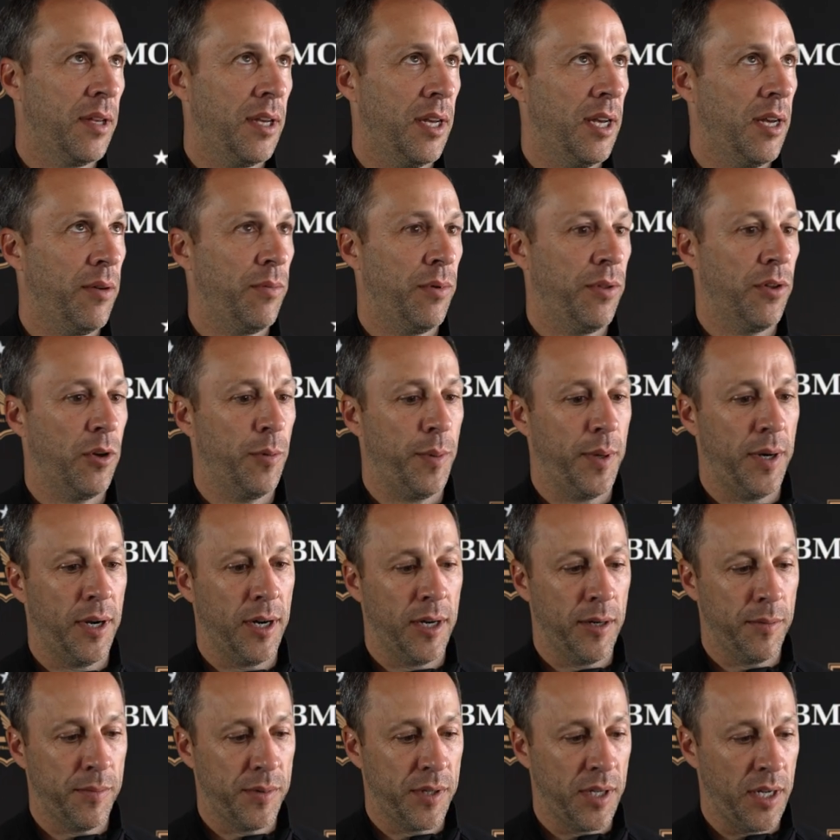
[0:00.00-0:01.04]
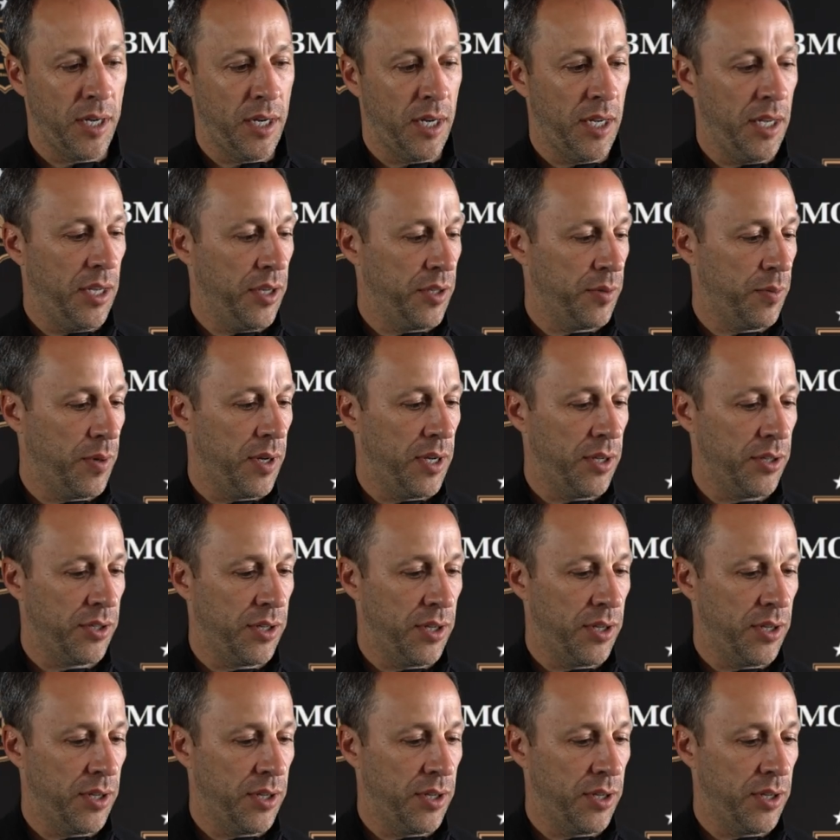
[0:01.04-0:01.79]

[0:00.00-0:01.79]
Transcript: uh, with open arms, and he as well.